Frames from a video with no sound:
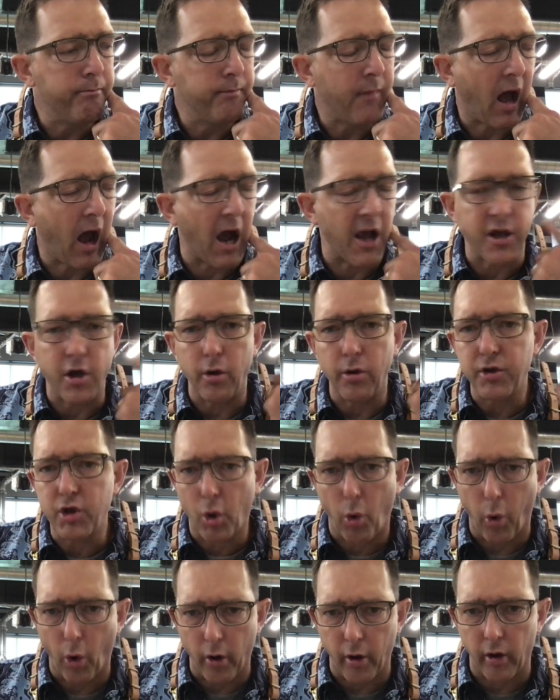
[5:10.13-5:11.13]
I use
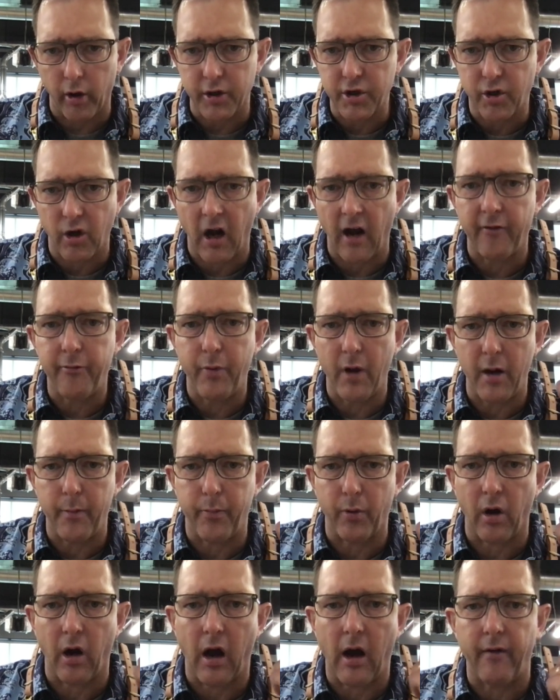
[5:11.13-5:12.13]
1/4-inch graph
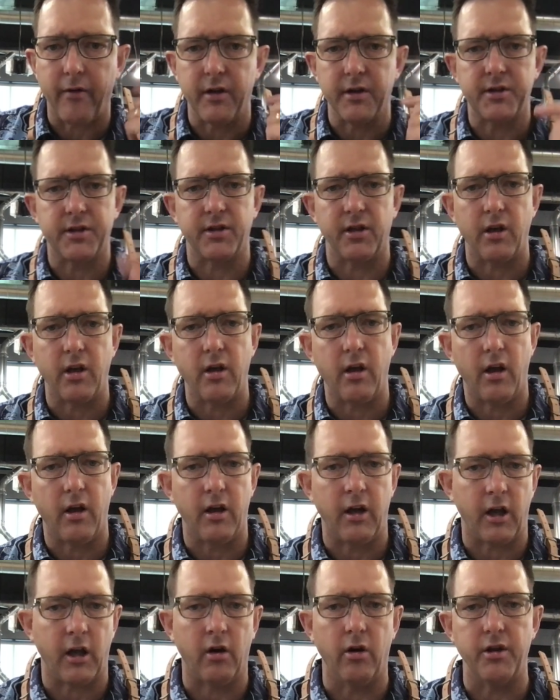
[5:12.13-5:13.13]
paper, obviously
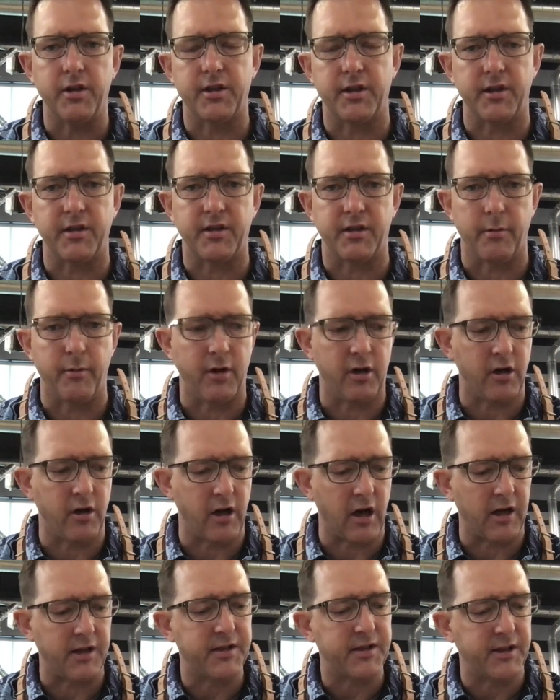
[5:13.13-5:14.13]
an English system in the
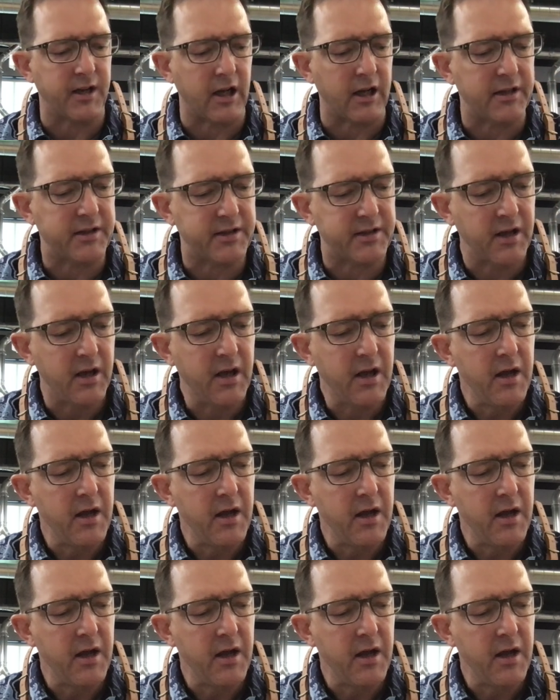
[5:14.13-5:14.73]
United States.